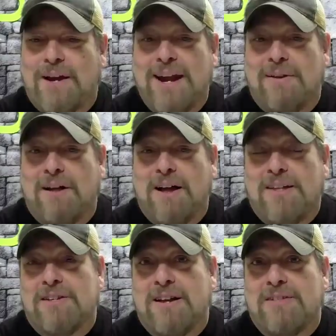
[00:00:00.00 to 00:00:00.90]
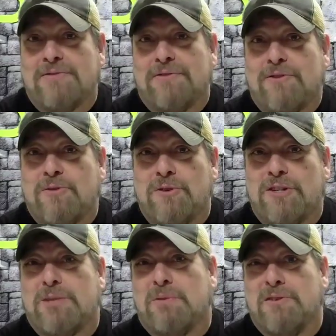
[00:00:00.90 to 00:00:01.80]
again, lots and lots of
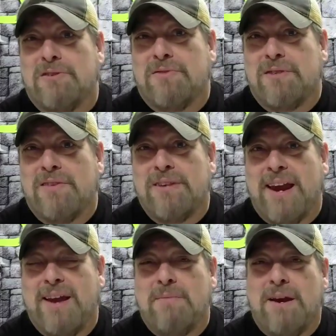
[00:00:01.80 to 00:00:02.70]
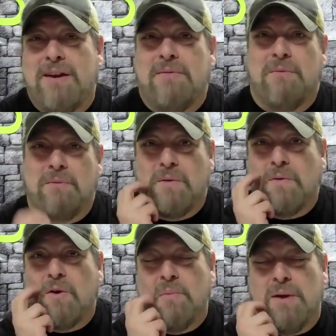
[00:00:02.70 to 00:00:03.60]
cool explosive stuff, handmade,
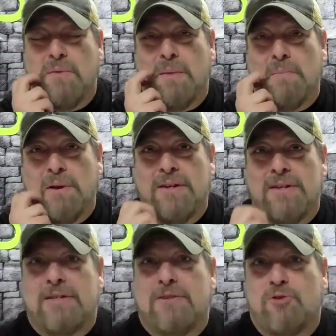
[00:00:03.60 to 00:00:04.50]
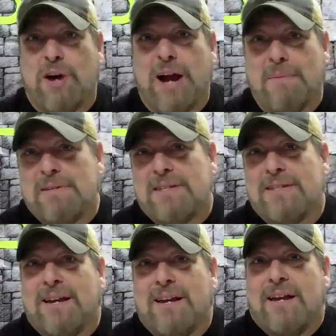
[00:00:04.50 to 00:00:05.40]
homemade weapons,
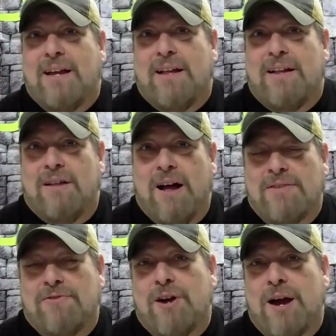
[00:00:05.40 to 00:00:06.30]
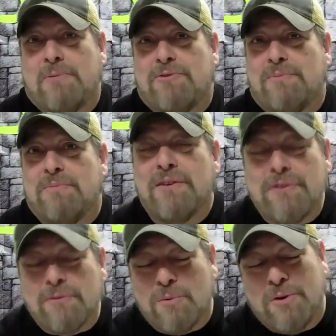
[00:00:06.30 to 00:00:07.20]
traps, lots of traps from
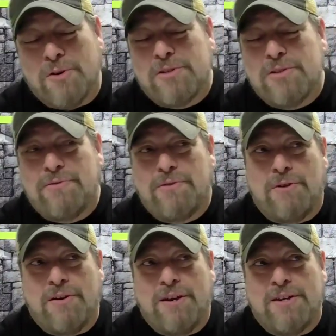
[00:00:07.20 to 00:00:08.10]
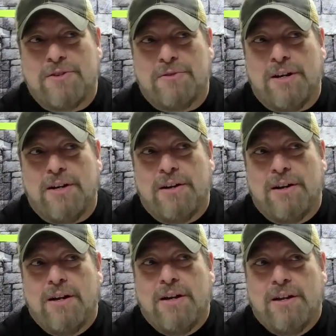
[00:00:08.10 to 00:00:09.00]
different wars throughout history
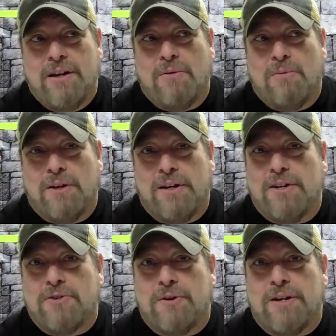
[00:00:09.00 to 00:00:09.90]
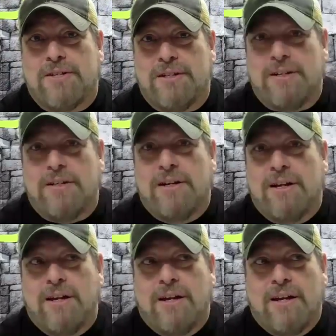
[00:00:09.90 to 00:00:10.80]
are really interesting.
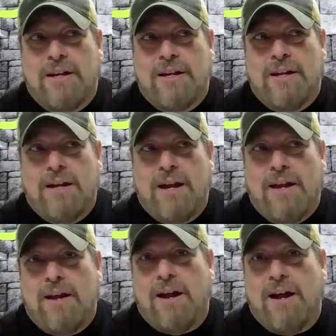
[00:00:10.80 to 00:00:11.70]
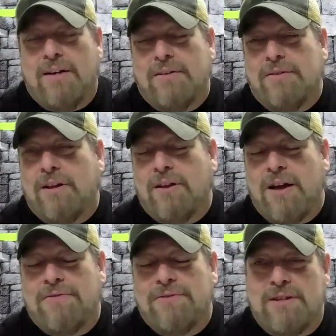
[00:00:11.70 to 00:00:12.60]
A
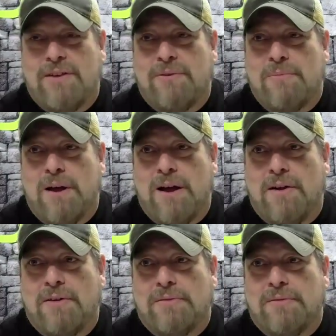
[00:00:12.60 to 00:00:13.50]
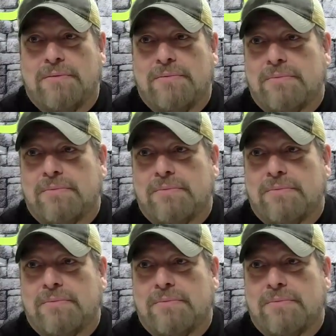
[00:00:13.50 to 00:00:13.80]
lot of stuff about